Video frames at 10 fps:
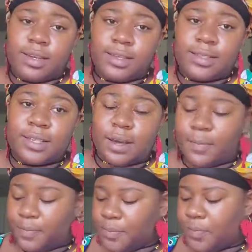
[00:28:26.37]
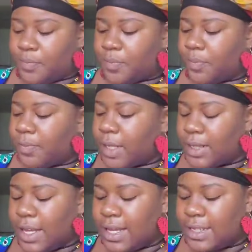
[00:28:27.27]
So,
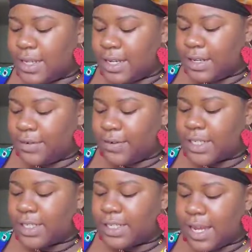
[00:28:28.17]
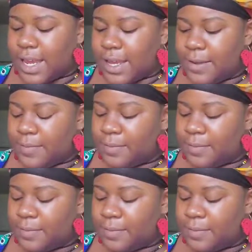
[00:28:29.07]
that's it for today.